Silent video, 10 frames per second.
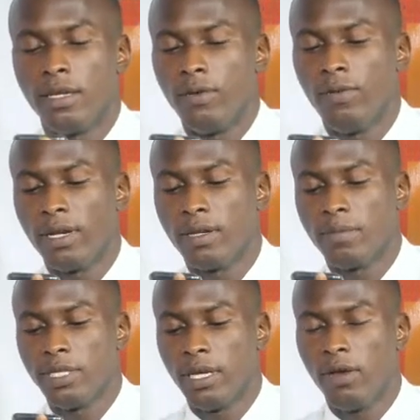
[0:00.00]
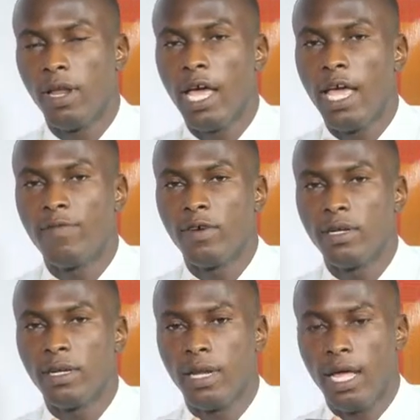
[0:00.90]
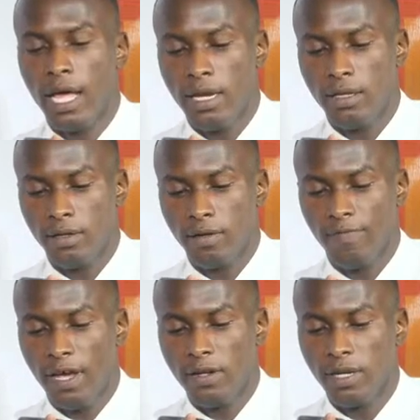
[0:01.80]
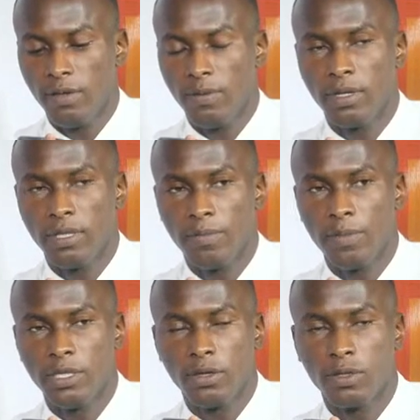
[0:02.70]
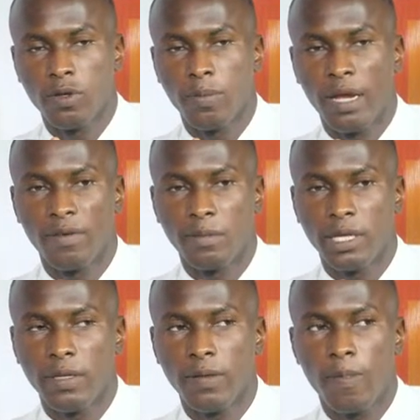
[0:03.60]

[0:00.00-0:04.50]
You're welcome, sir. You're live online on Fatu Network, Peace Talk Show platform, sir.